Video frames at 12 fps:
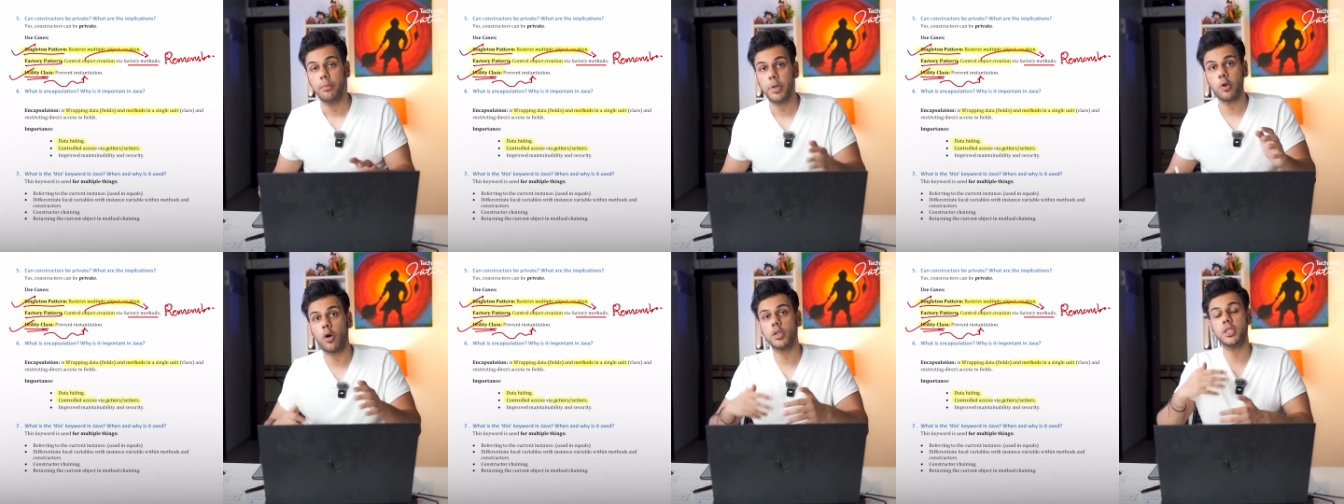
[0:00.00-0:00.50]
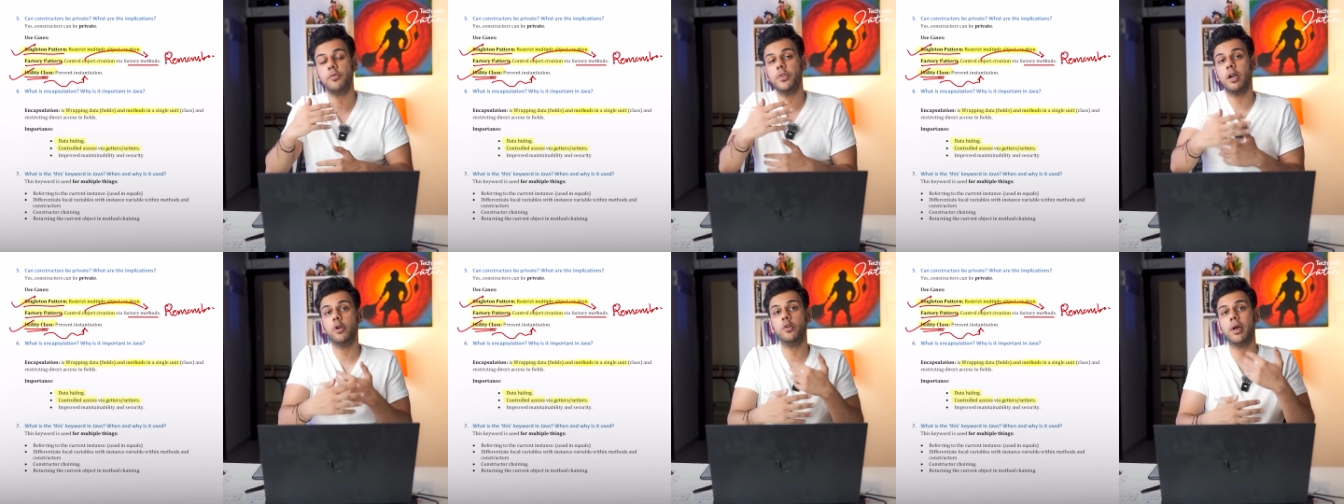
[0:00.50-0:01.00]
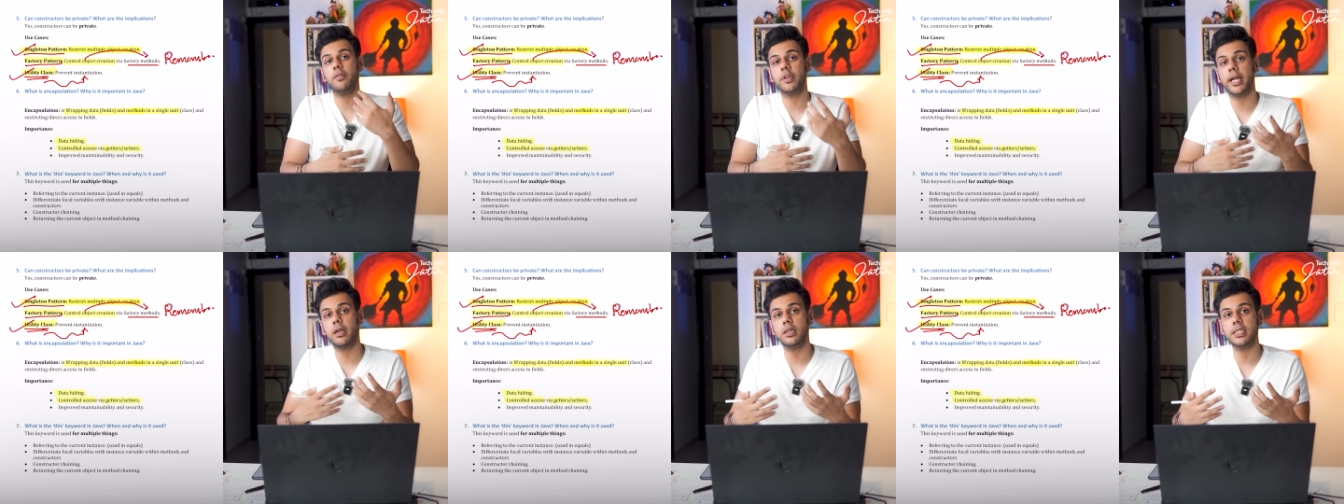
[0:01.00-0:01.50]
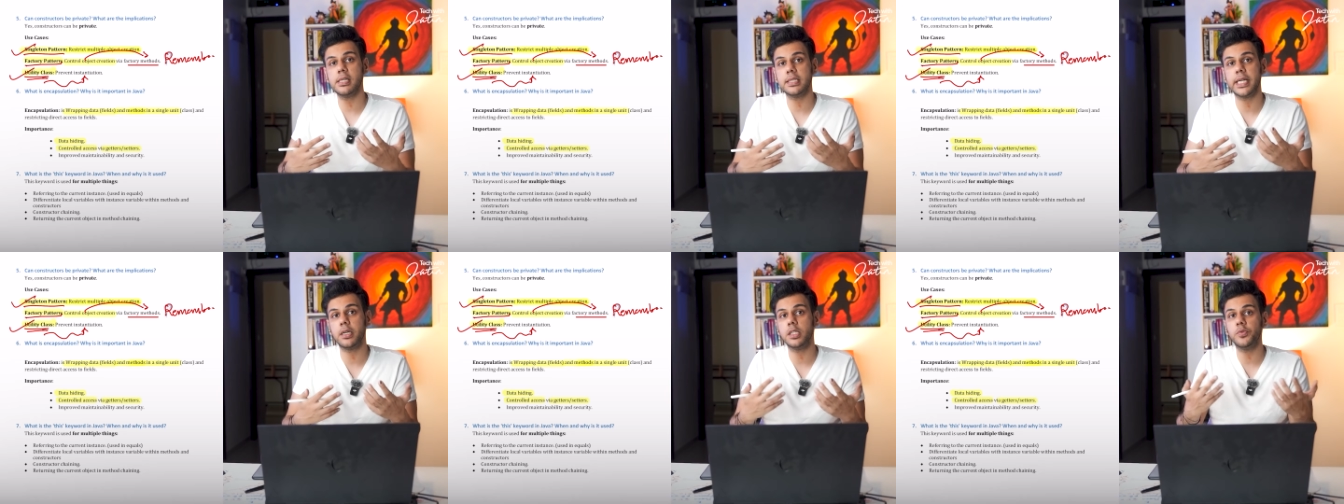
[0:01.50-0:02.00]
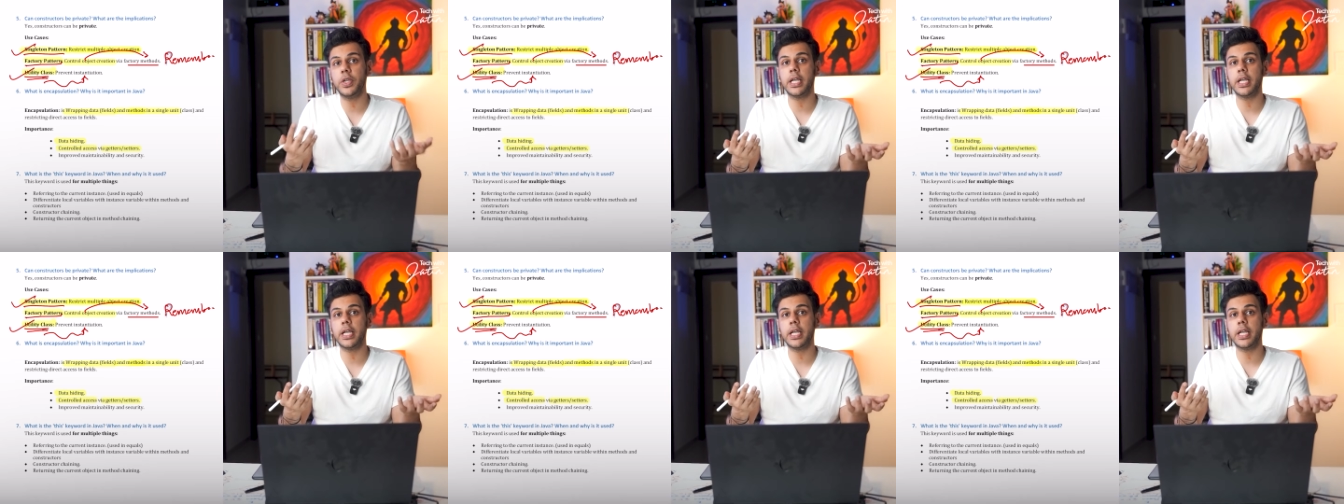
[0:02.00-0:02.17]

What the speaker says: Because if we are going to have getters and setters,